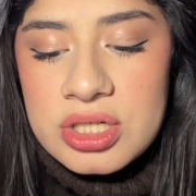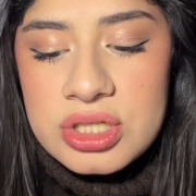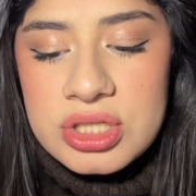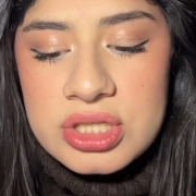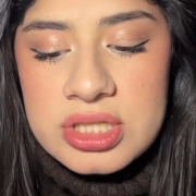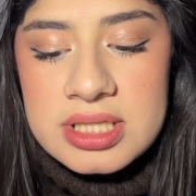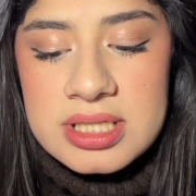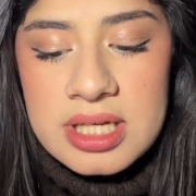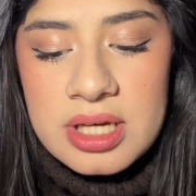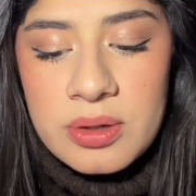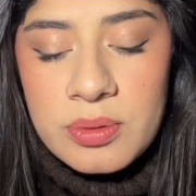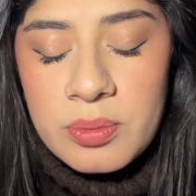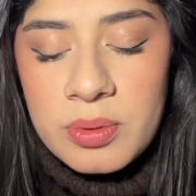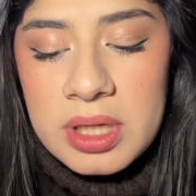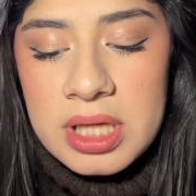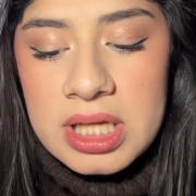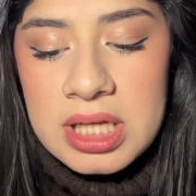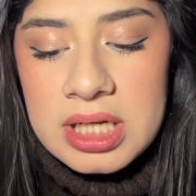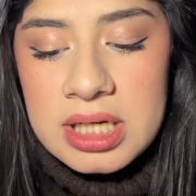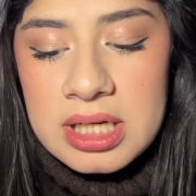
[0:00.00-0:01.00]
Just say
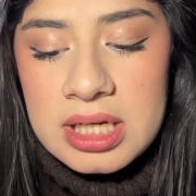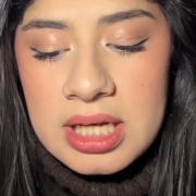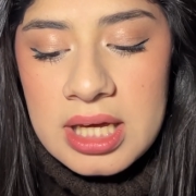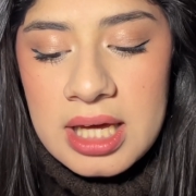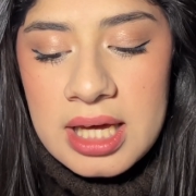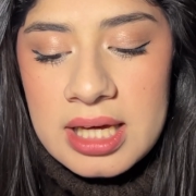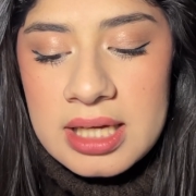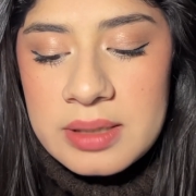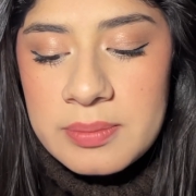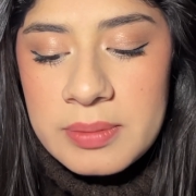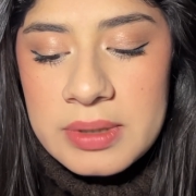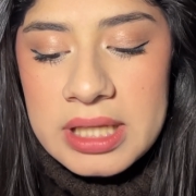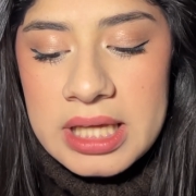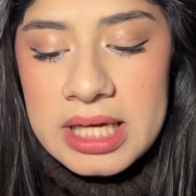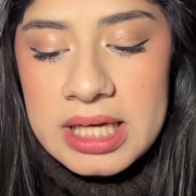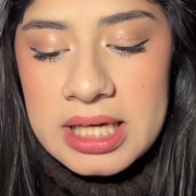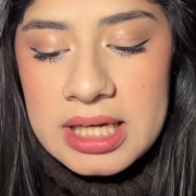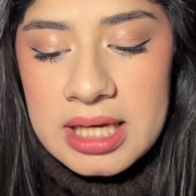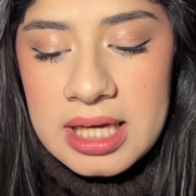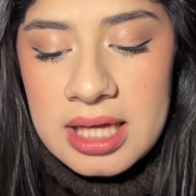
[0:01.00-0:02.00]
when I'd
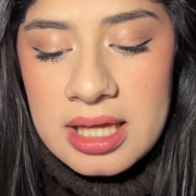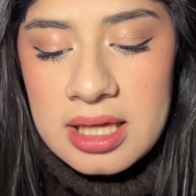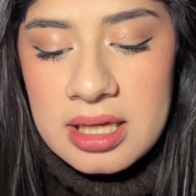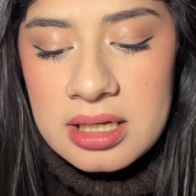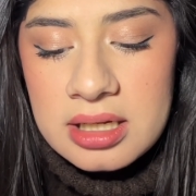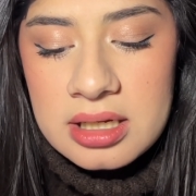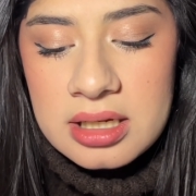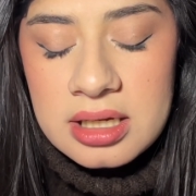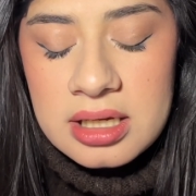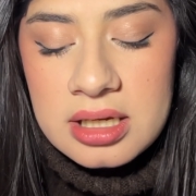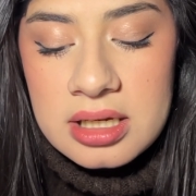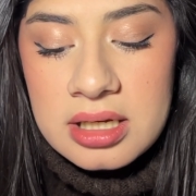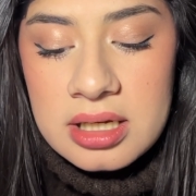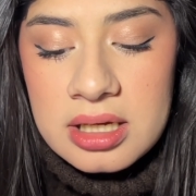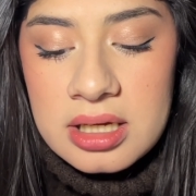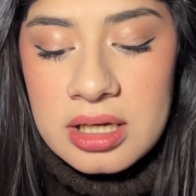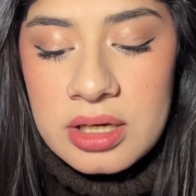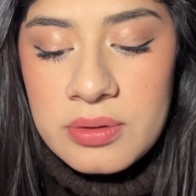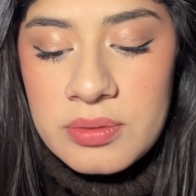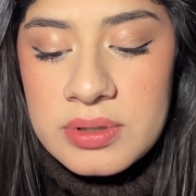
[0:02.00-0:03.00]
play again.
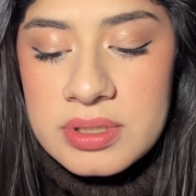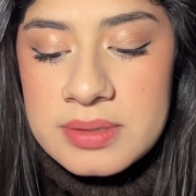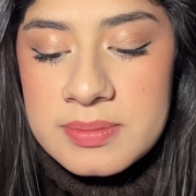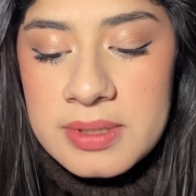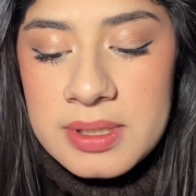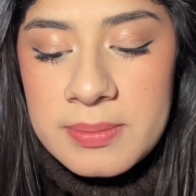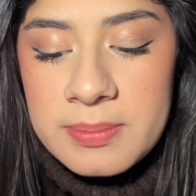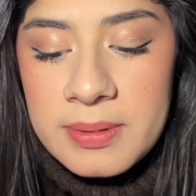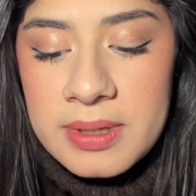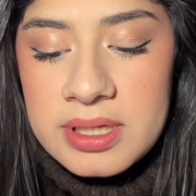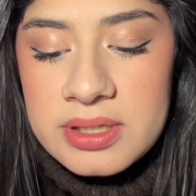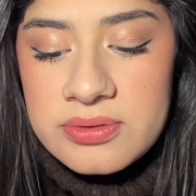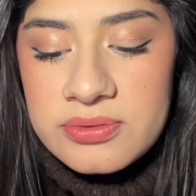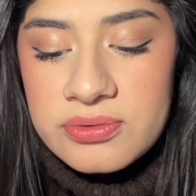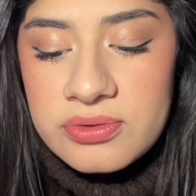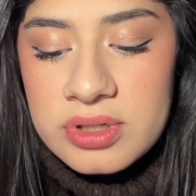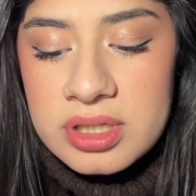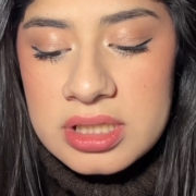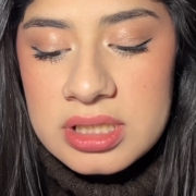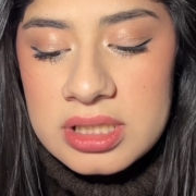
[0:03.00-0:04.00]
He was my best
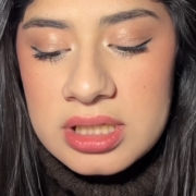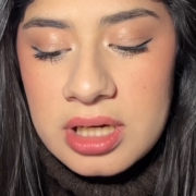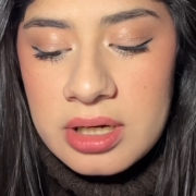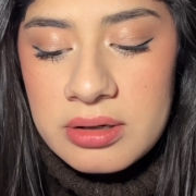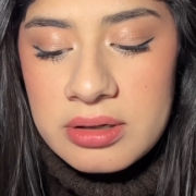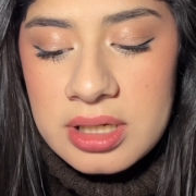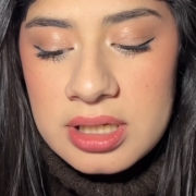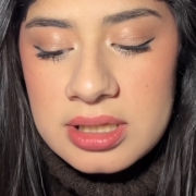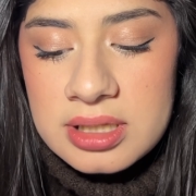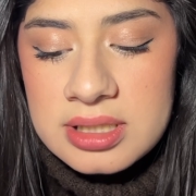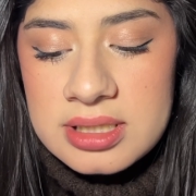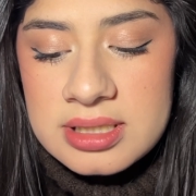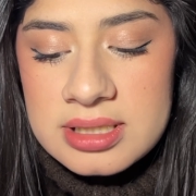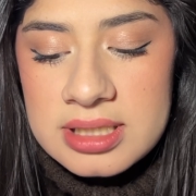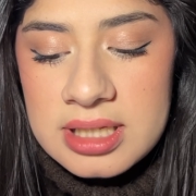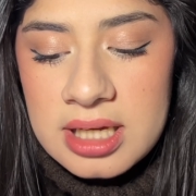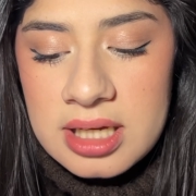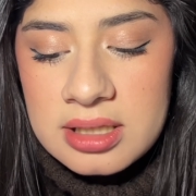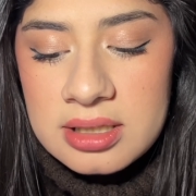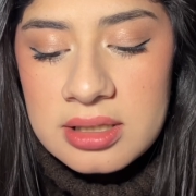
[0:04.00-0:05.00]
friend down at the
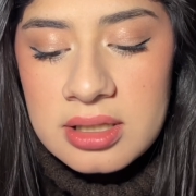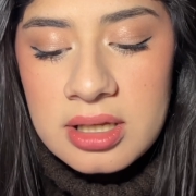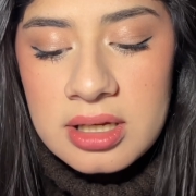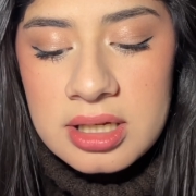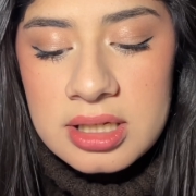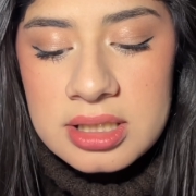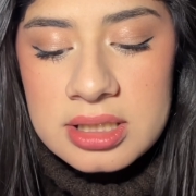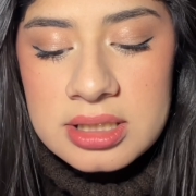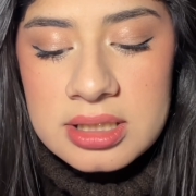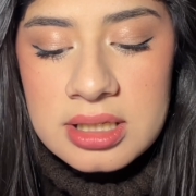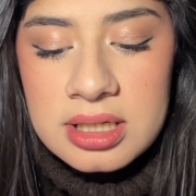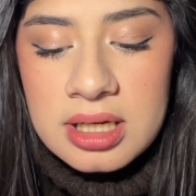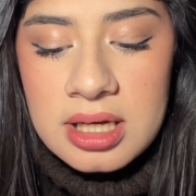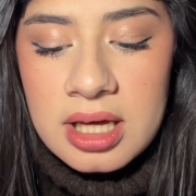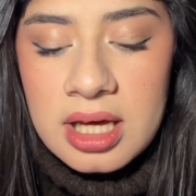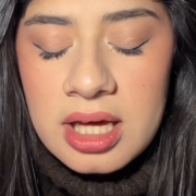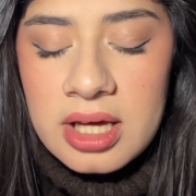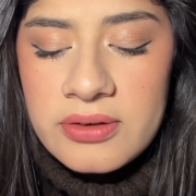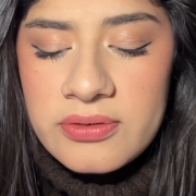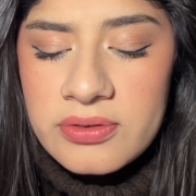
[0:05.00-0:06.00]
sandlot.
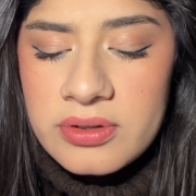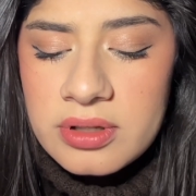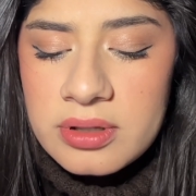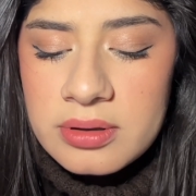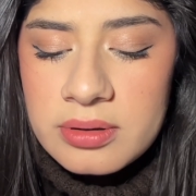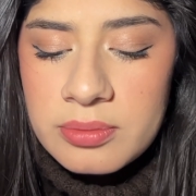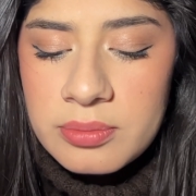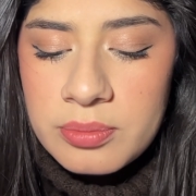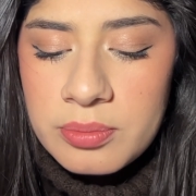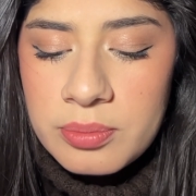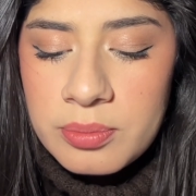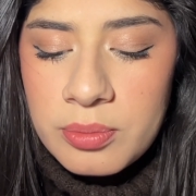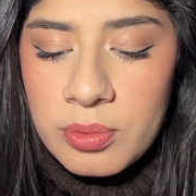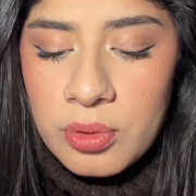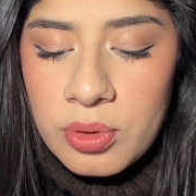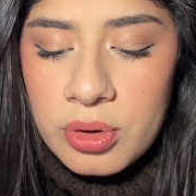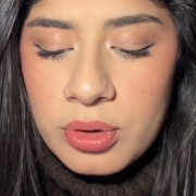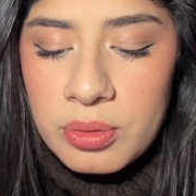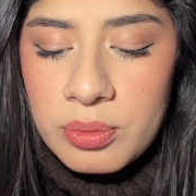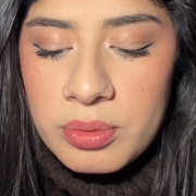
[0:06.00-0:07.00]
I felt
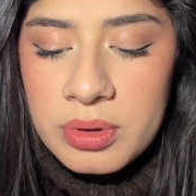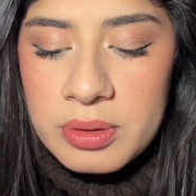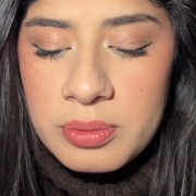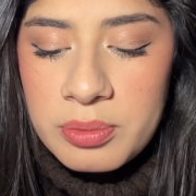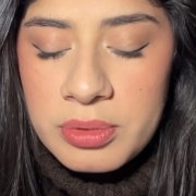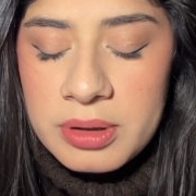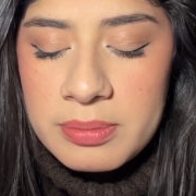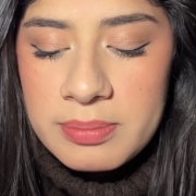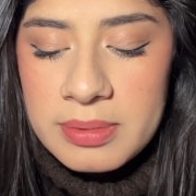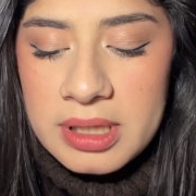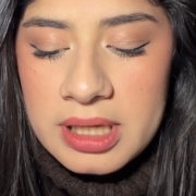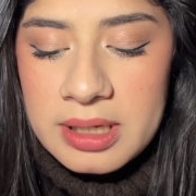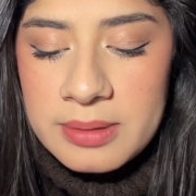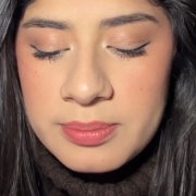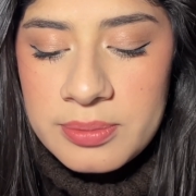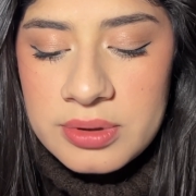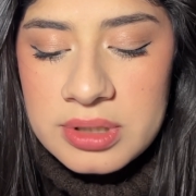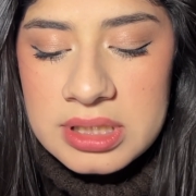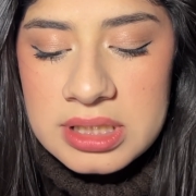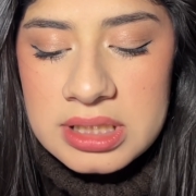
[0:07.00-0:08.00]
more when we played
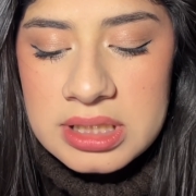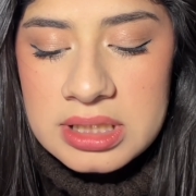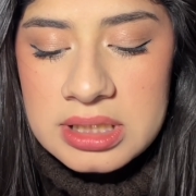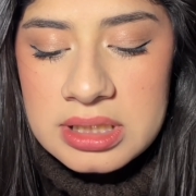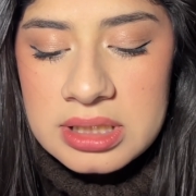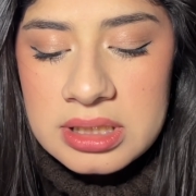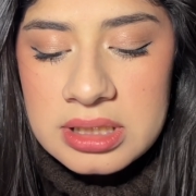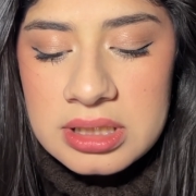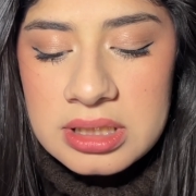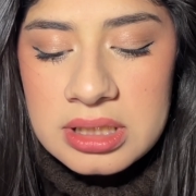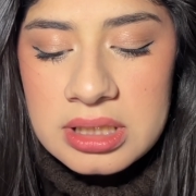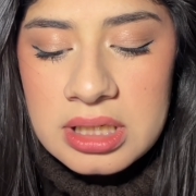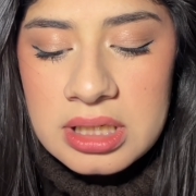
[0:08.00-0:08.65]
pretend